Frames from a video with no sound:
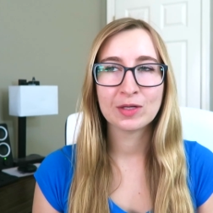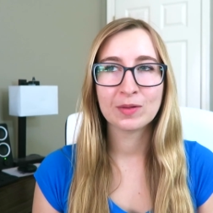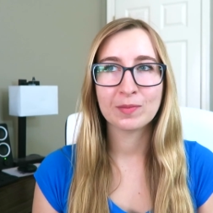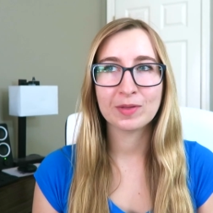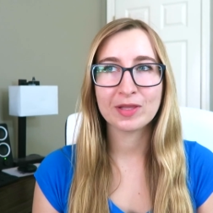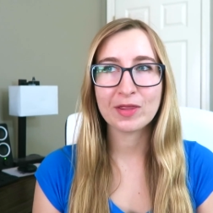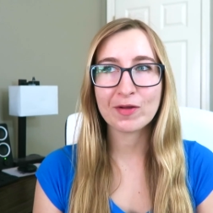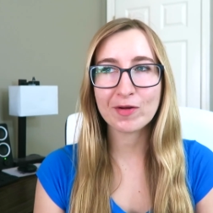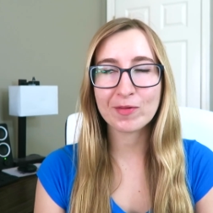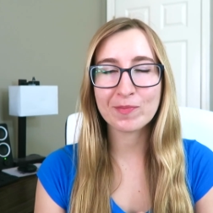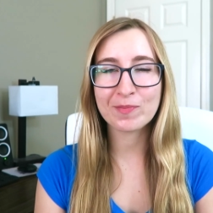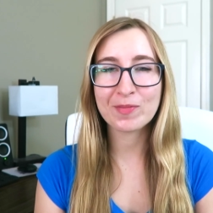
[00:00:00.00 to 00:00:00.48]

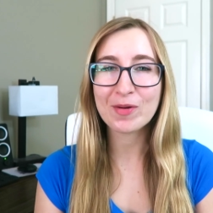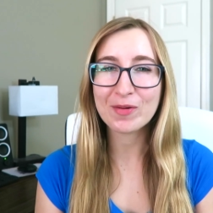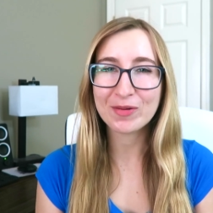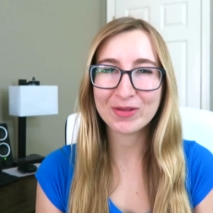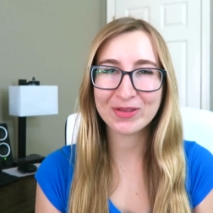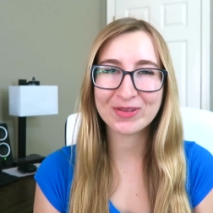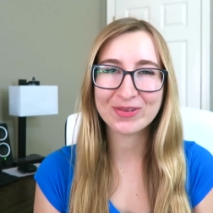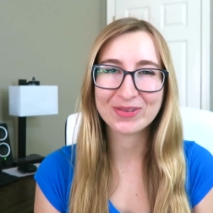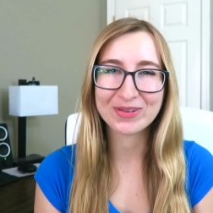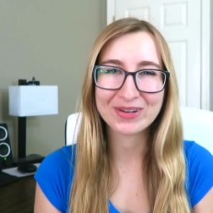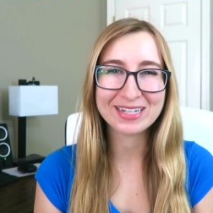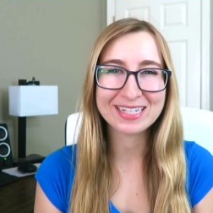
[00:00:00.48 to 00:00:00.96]
But they were
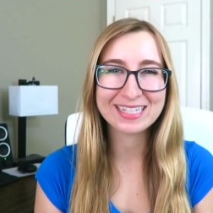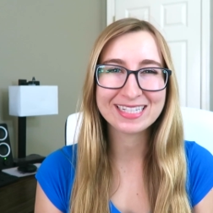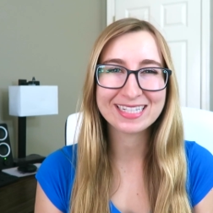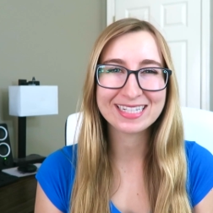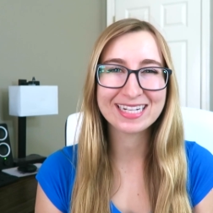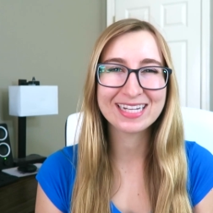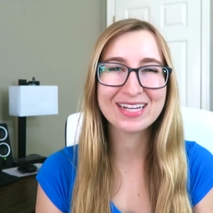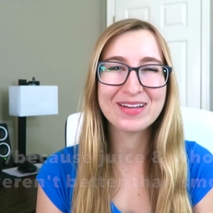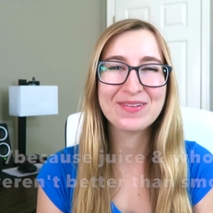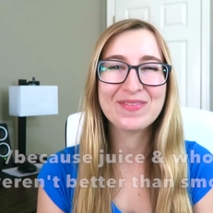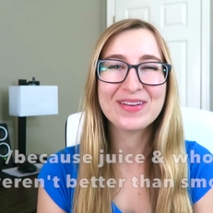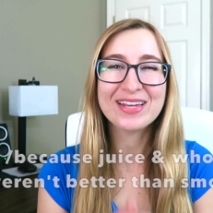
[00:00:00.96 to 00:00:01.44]
both
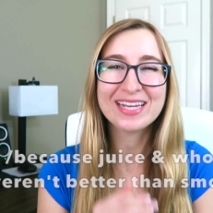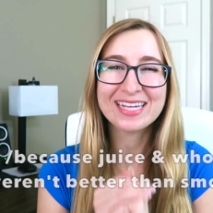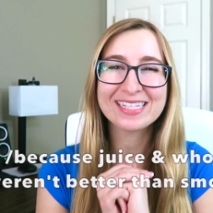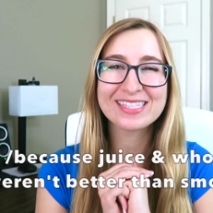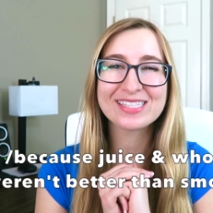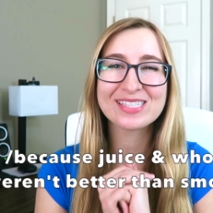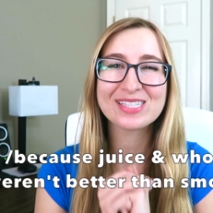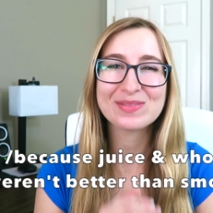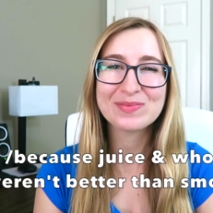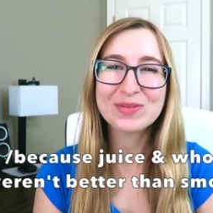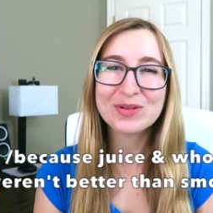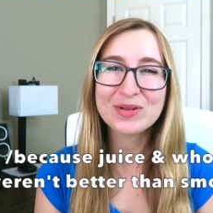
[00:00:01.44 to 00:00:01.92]
wrong
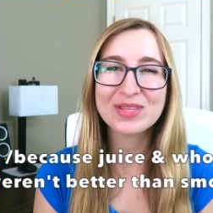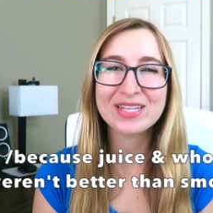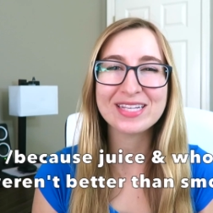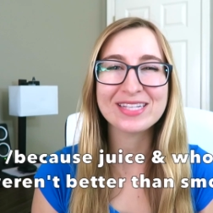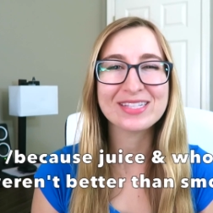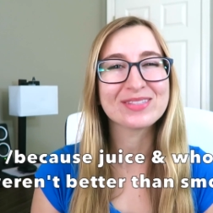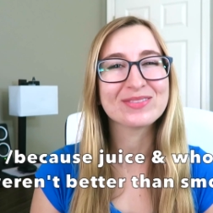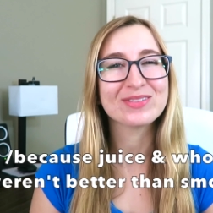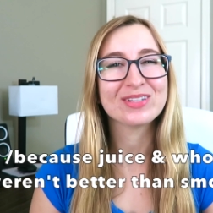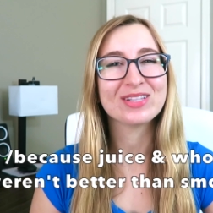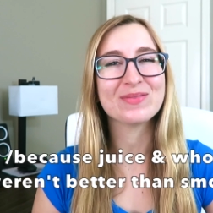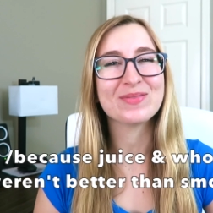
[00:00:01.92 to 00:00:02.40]
because
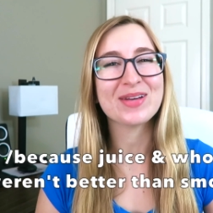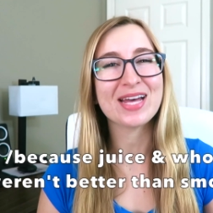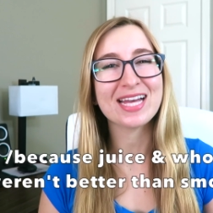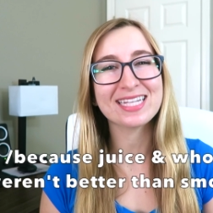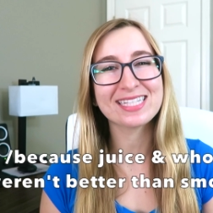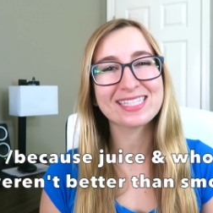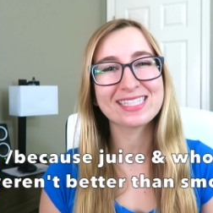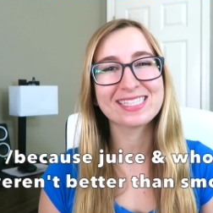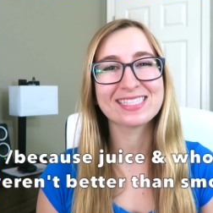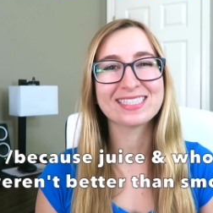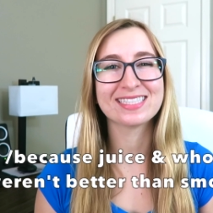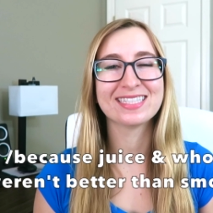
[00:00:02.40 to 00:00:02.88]
smoothies were the
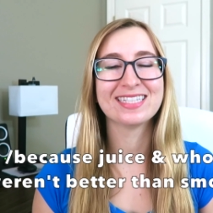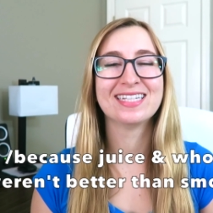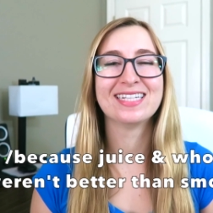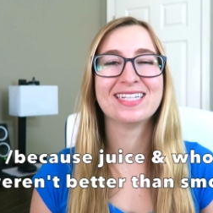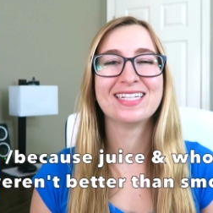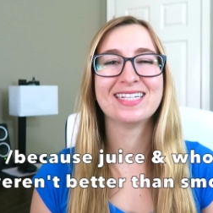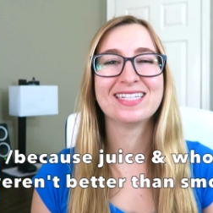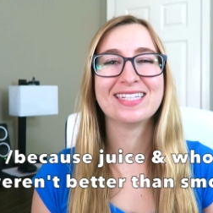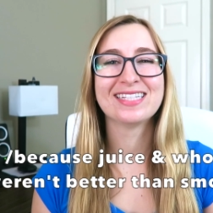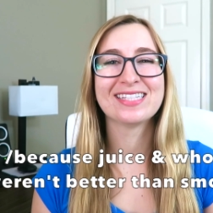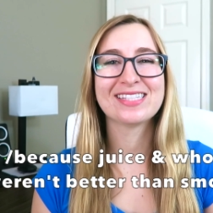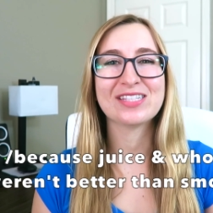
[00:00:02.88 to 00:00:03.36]
best.
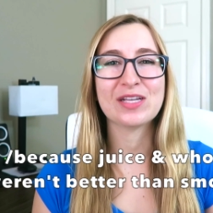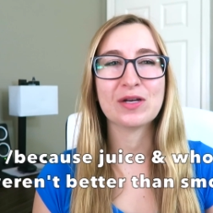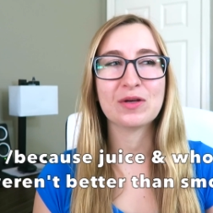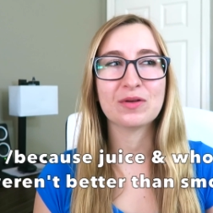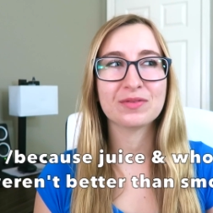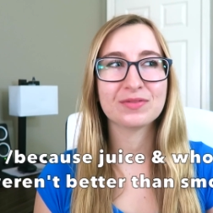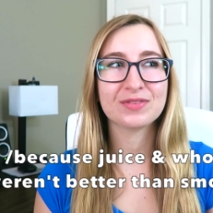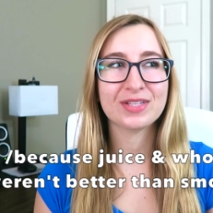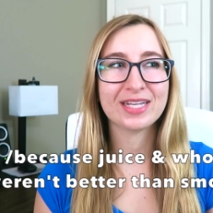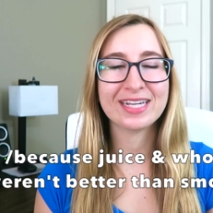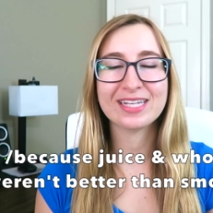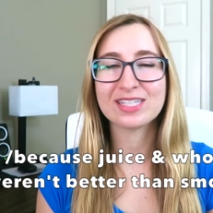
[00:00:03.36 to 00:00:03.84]

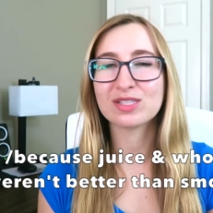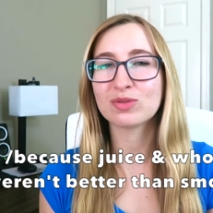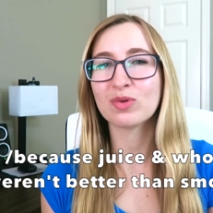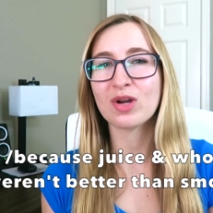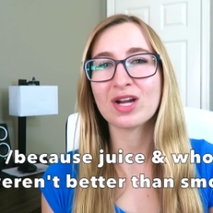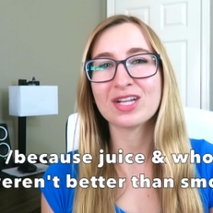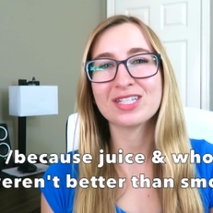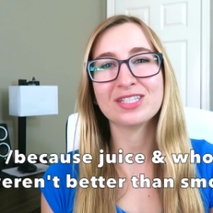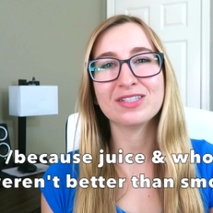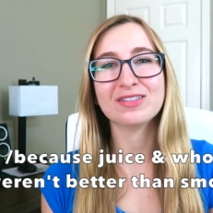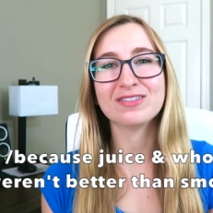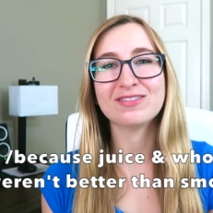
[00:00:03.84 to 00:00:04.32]
So I guess
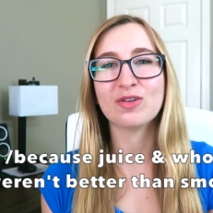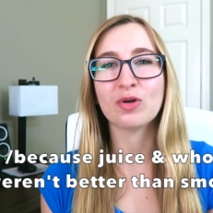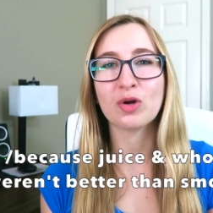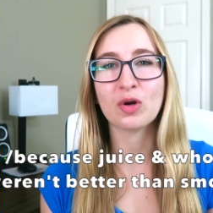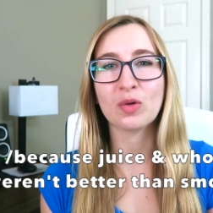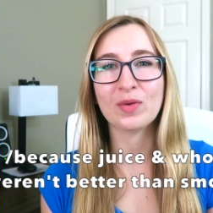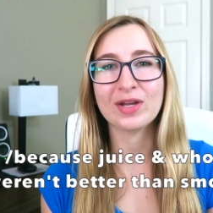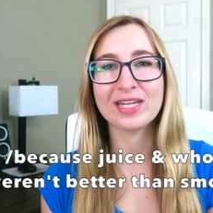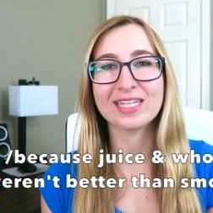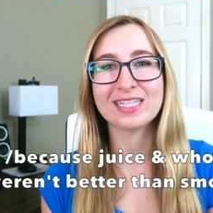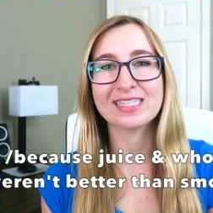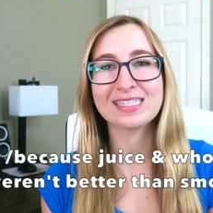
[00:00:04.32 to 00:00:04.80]
raw till
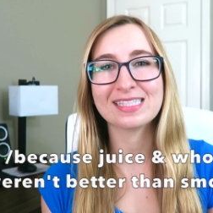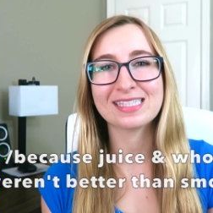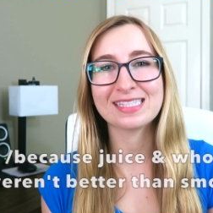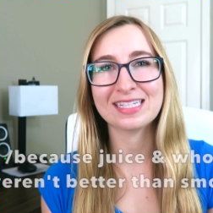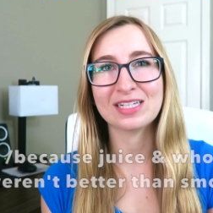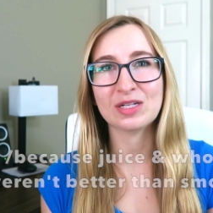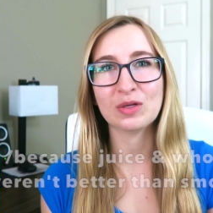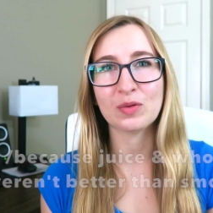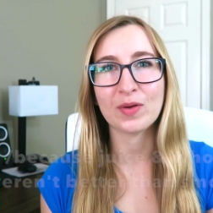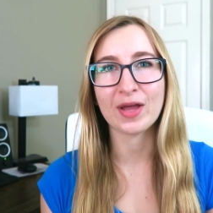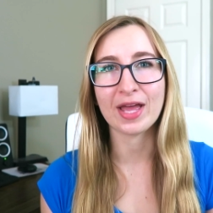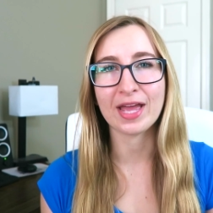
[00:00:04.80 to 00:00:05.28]
four wins
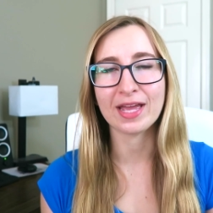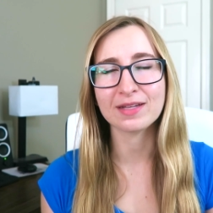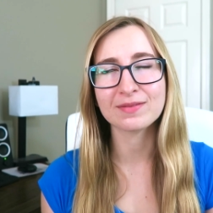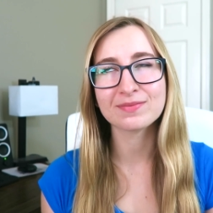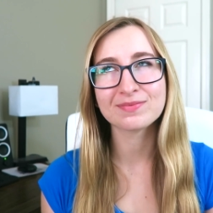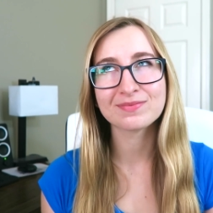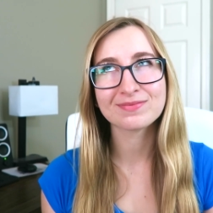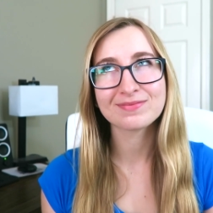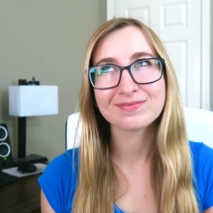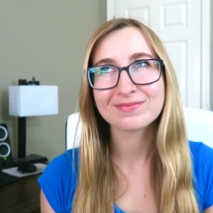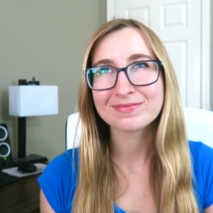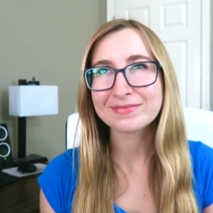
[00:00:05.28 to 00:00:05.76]
in a way.